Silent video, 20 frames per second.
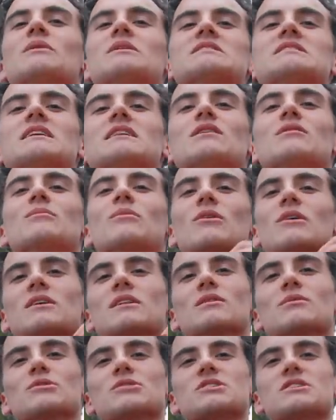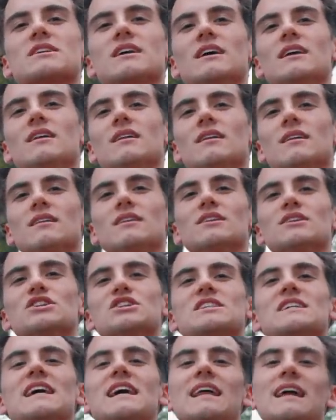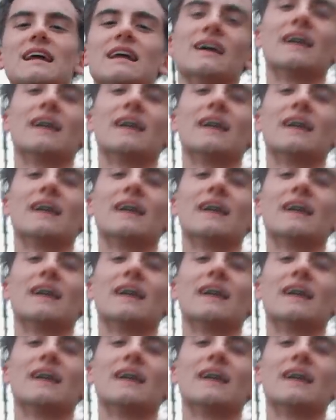want to see a little more skin? Just kidding.